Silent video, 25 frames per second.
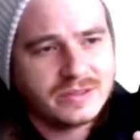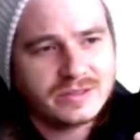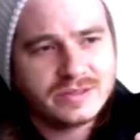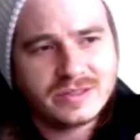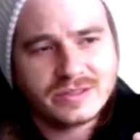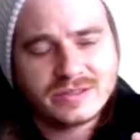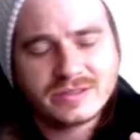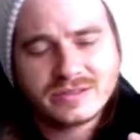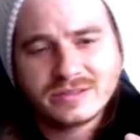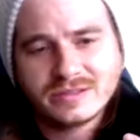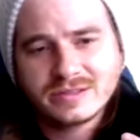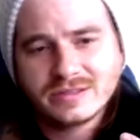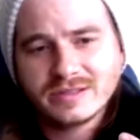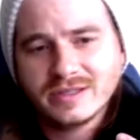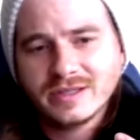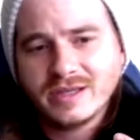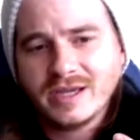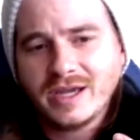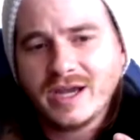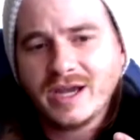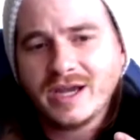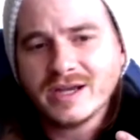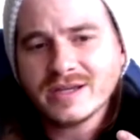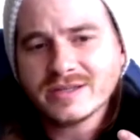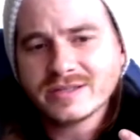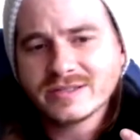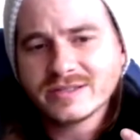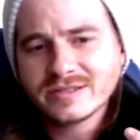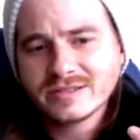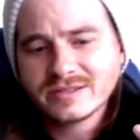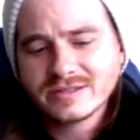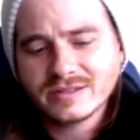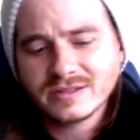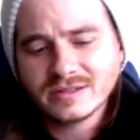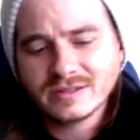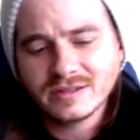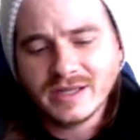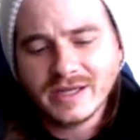just
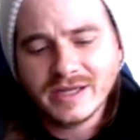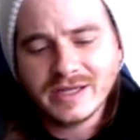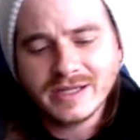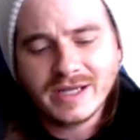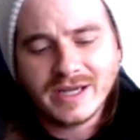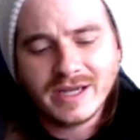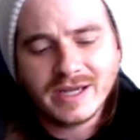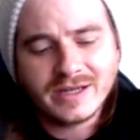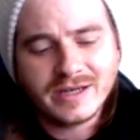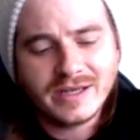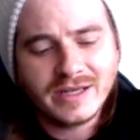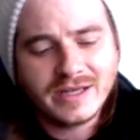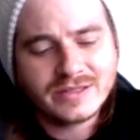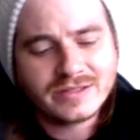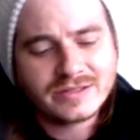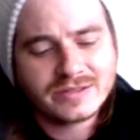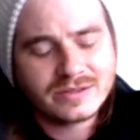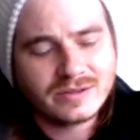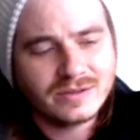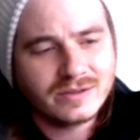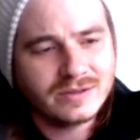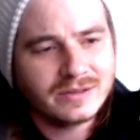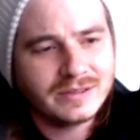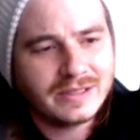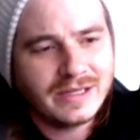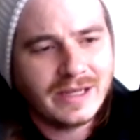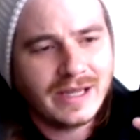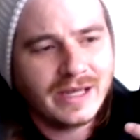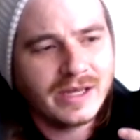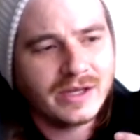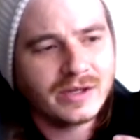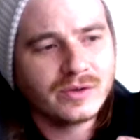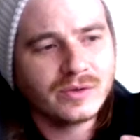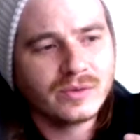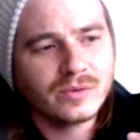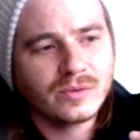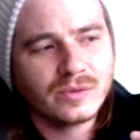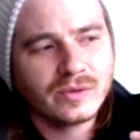casts light at a certain
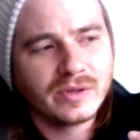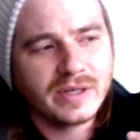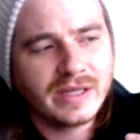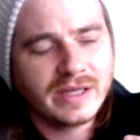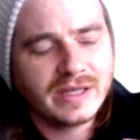angle,